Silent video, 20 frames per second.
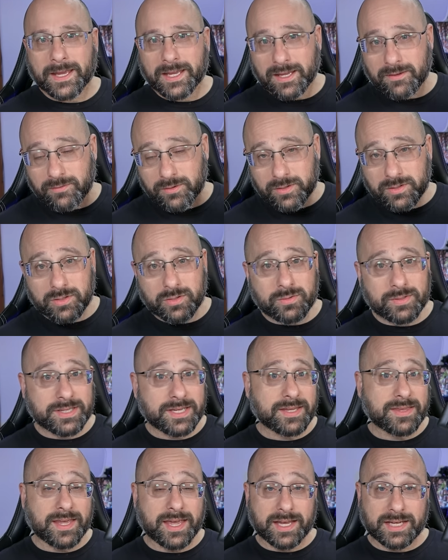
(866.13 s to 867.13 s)
if you're
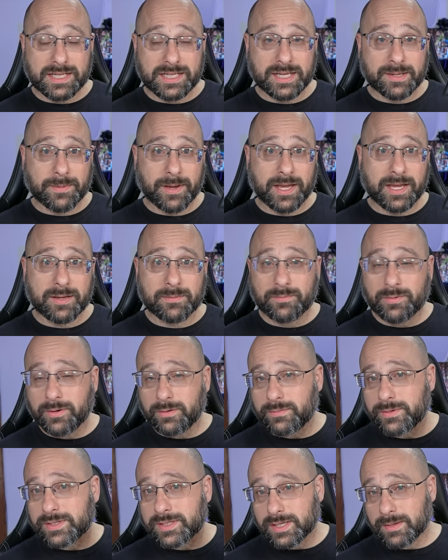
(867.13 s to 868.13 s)
using the HDMI
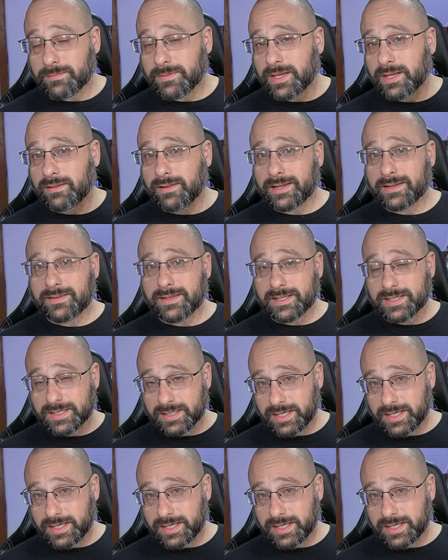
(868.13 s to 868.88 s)
input with something like this